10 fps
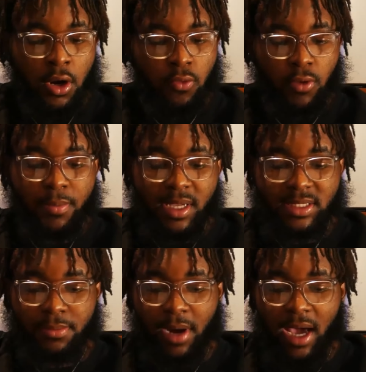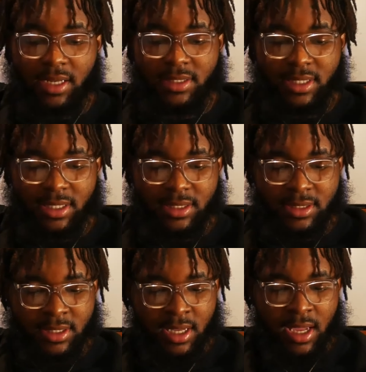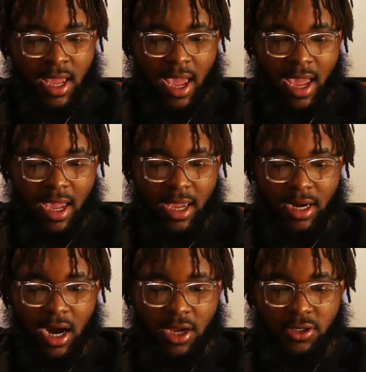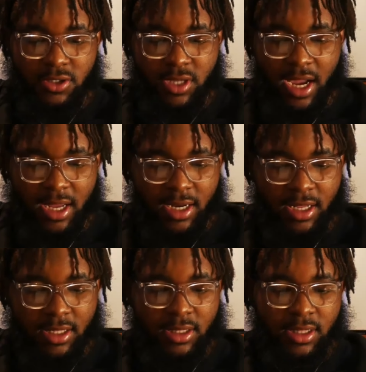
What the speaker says: remixing policies and understanding